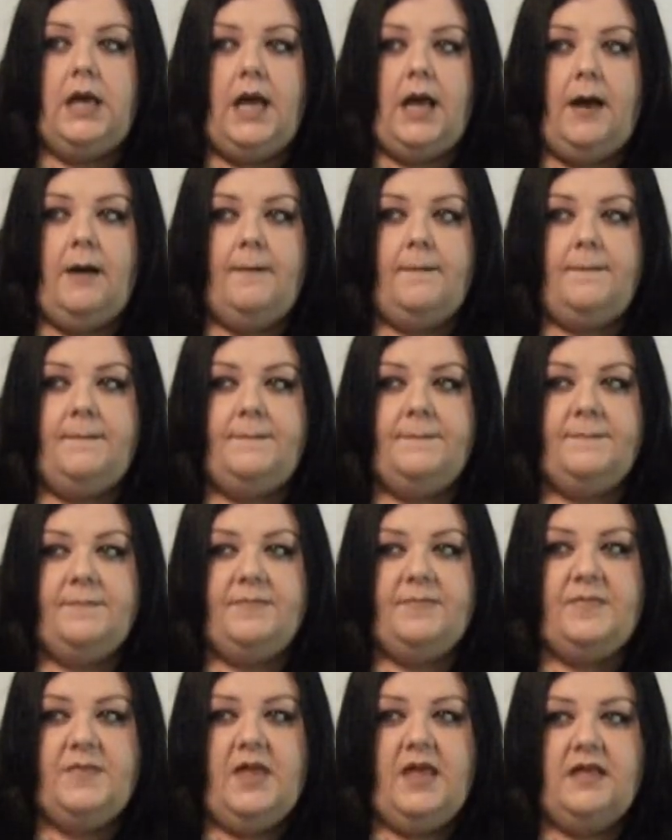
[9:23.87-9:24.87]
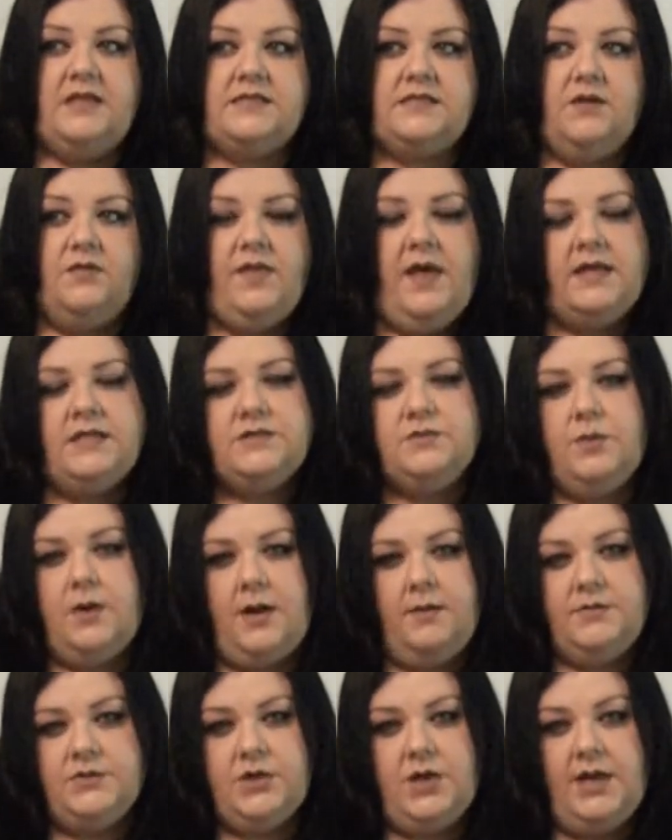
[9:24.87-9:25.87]
So that's
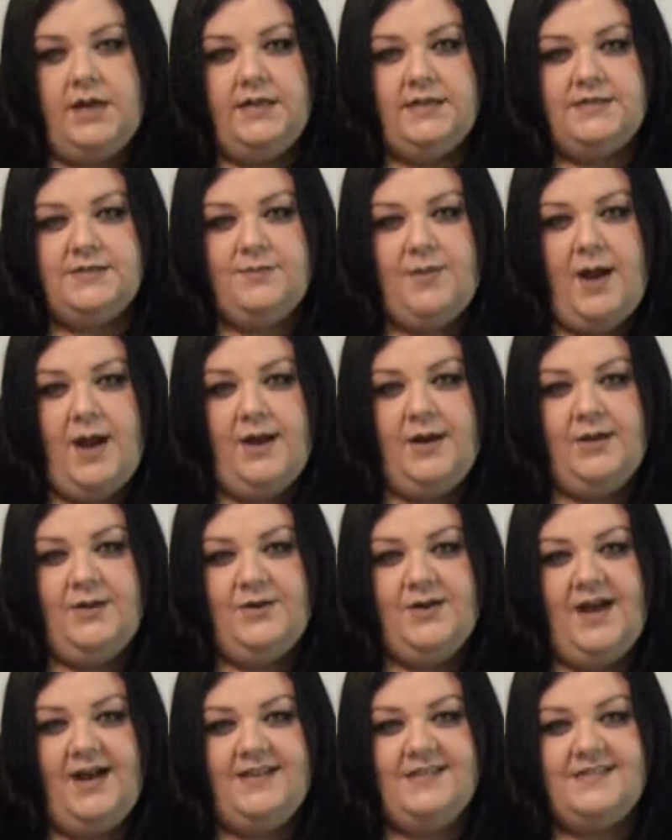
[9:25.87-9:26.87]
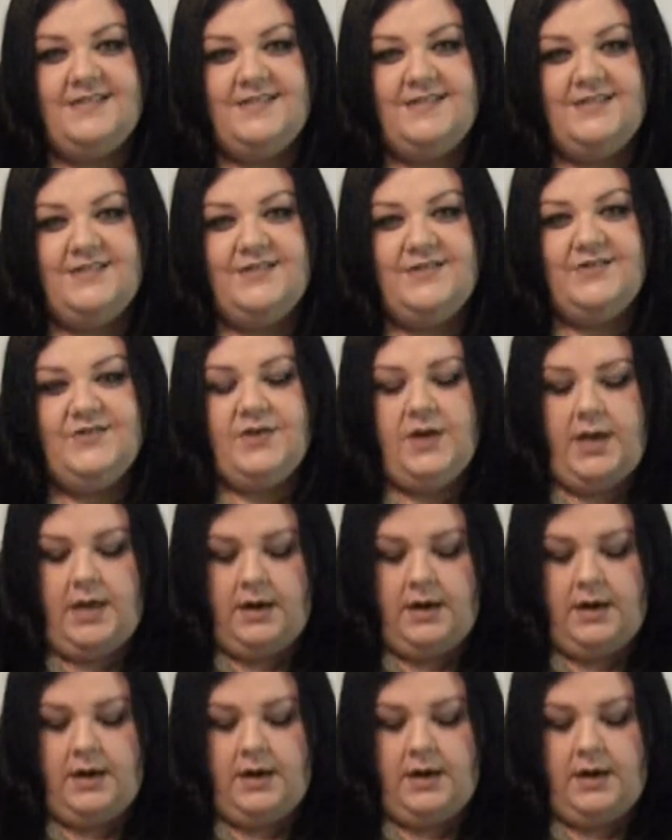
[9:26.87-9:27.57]
what I'm trying to inspire you guys to do.